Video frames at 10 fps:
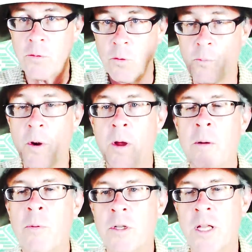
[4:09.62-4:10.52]
through
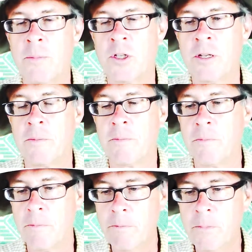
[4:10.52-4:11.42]
perception.
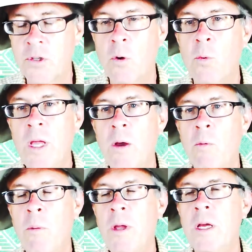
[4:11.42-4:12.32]
So we,
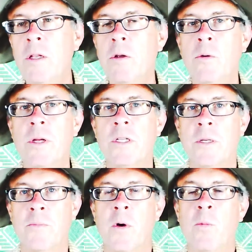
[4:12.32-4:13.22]
what we can do
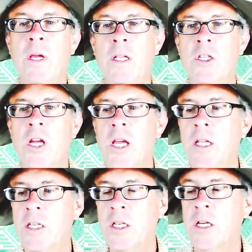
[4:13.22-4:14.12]
is we can
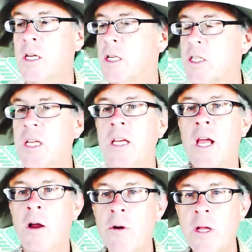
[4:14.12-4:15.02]
change
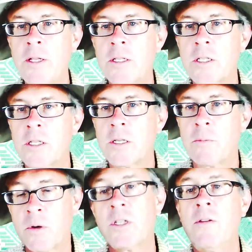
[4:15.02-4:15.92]
seeing
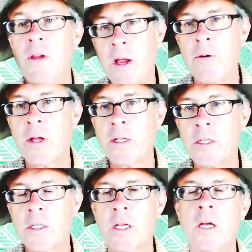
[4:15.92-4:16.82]
arrogance, perceiving
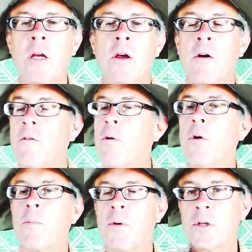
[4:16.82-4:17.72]
arrogance,
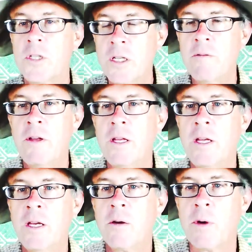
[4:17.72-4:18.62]
for
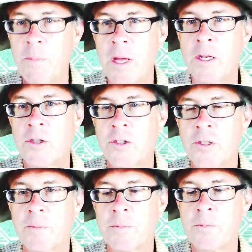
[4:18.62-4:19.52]
perceiving
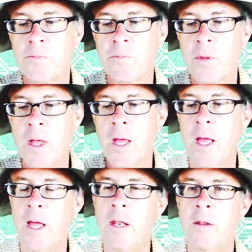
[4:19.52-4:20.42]
repentance.
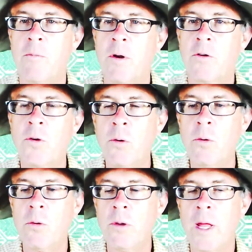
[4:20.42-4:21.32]
And we are
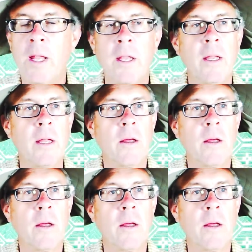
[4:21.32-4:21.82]
told that